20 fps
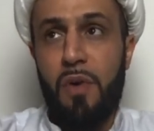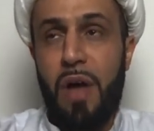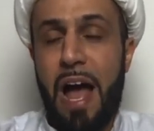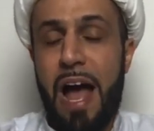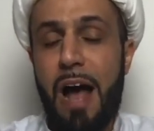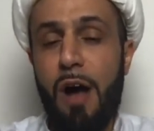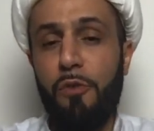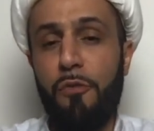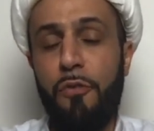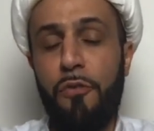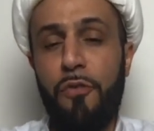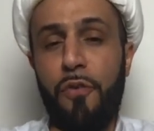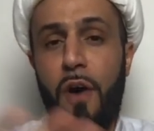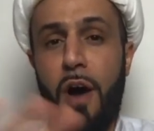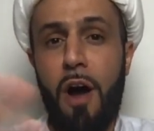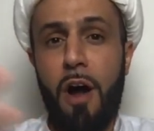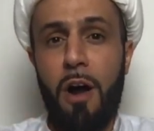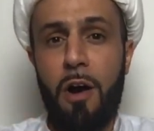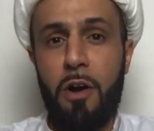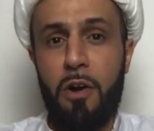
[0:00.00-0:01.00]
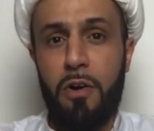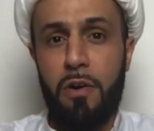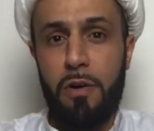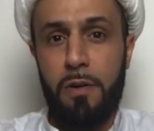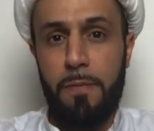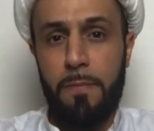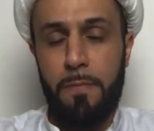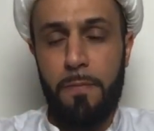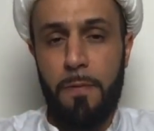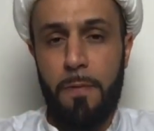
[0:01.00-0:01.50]
how far
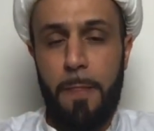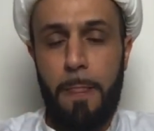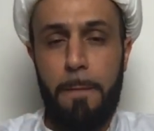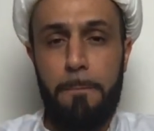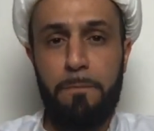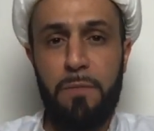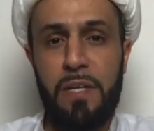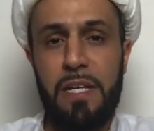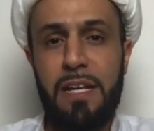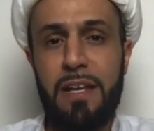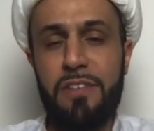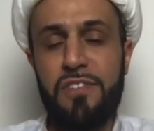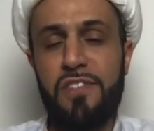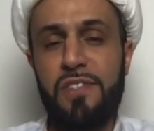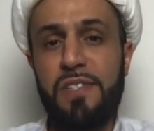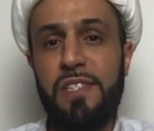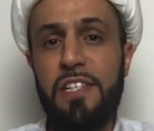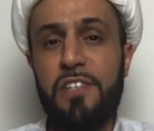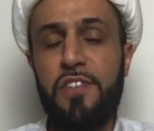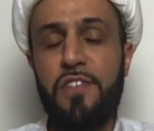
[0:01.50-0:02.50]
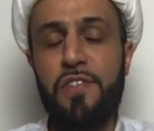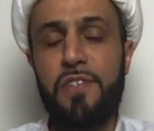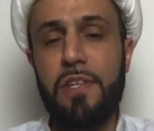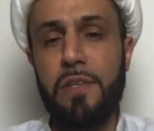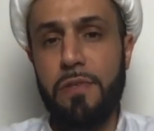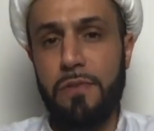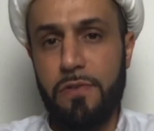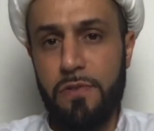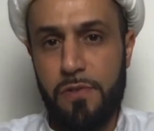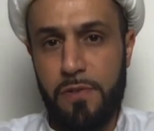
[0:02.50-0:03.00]
He has
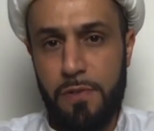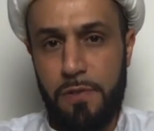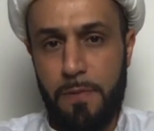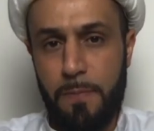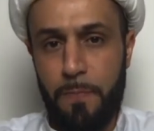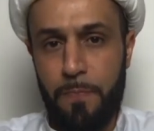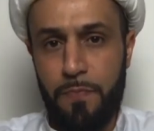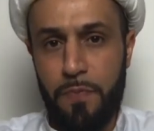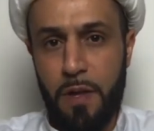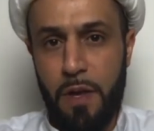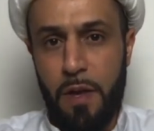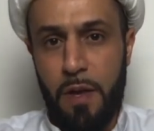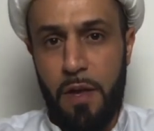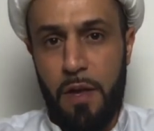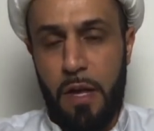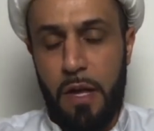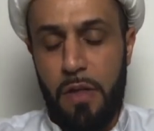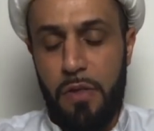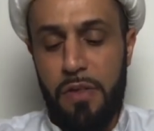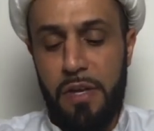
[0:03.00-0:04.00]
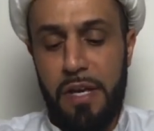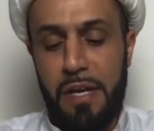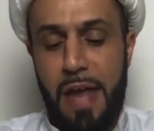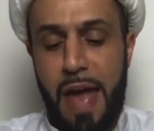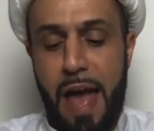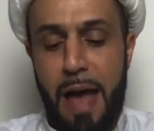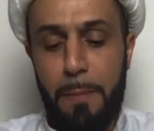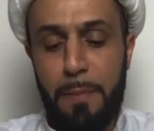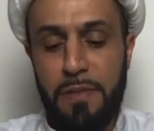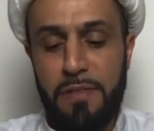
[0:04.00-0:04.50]
distanced the
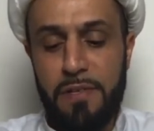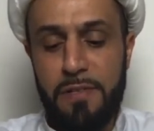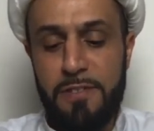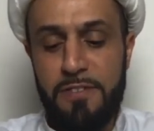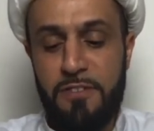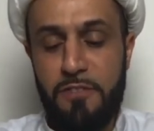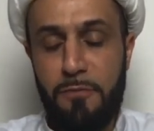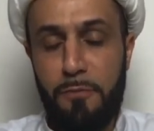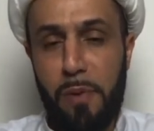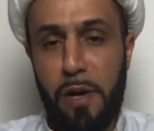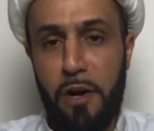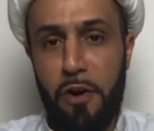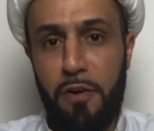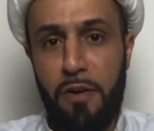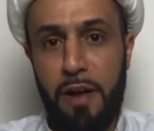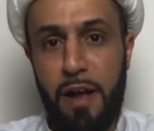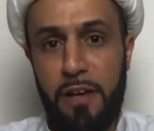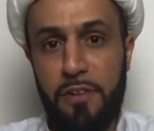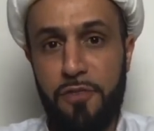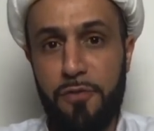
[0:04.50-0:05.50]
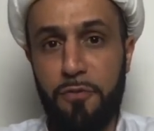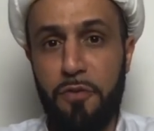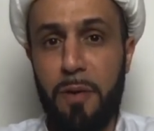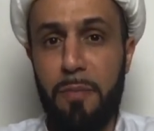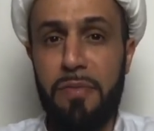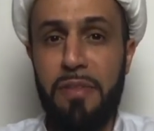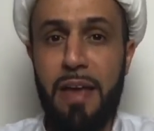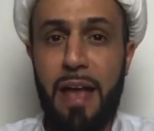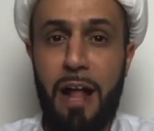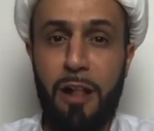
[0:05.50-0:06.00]
inhabitants of paradise
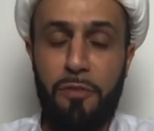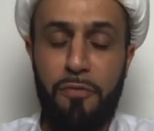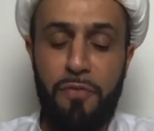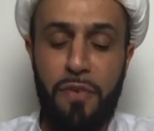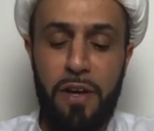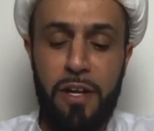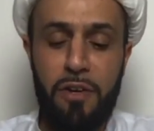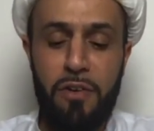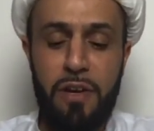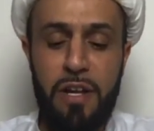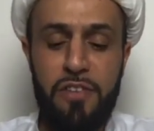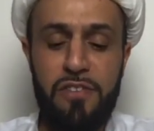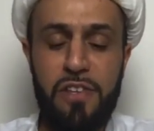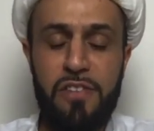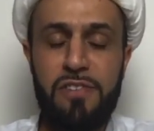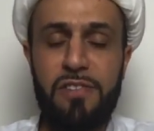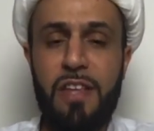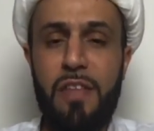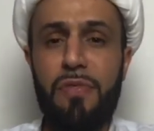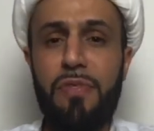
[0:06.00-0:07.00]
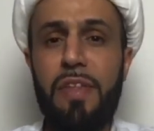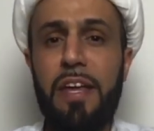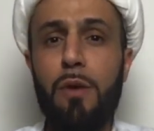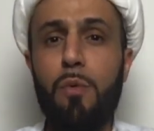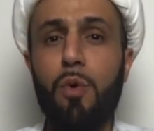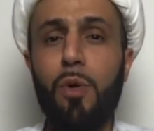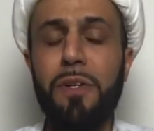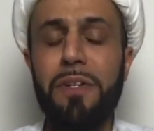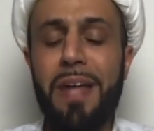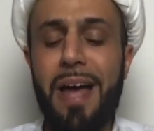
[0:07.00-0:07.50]
from the hellfire, He says that they
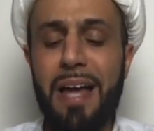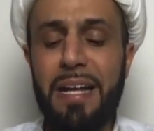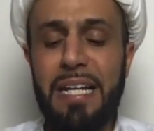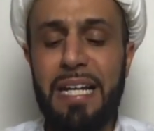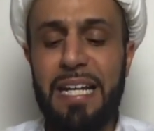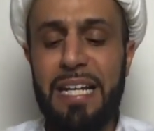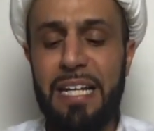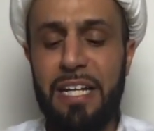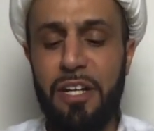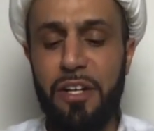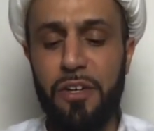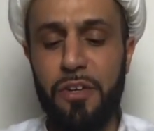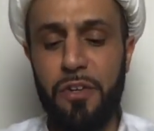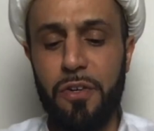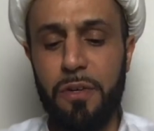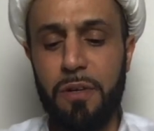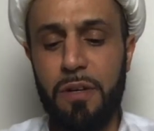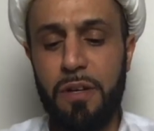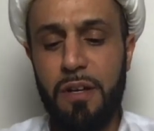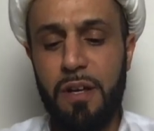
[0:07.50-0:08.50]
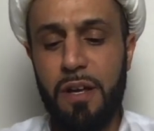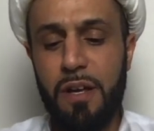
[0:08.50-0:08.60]
will not hear